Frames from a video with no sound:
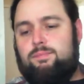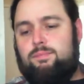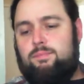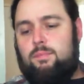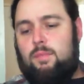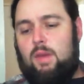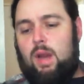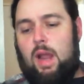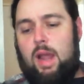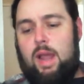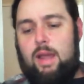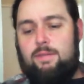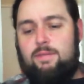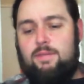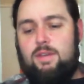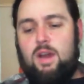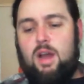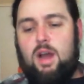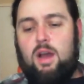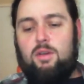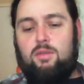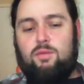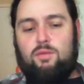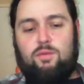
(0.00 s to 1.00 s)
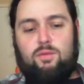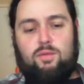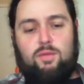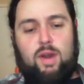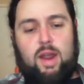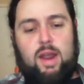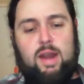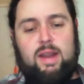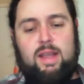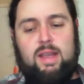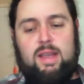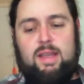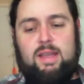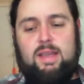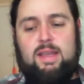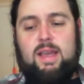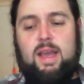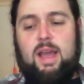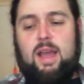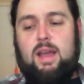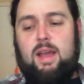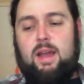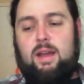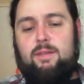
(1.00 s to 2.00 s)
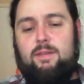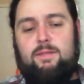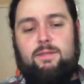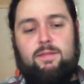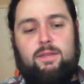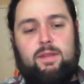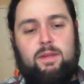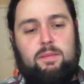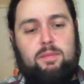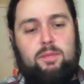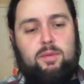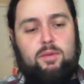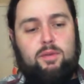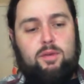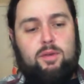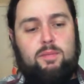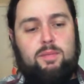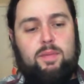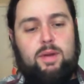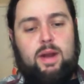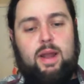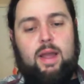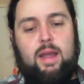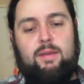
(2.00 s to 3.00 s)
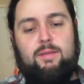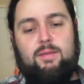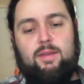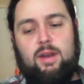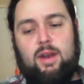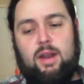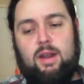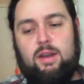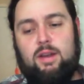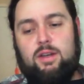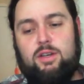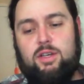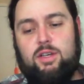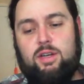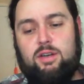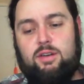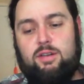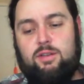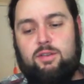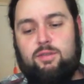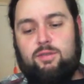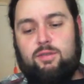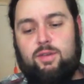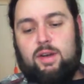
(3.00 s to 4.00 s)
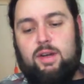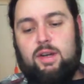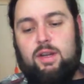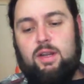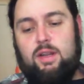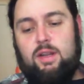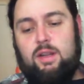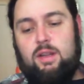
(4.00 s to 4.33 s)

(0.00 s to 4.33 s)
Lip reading: I have not read it yet. I flipped through it, but I haven't had a chance to read it.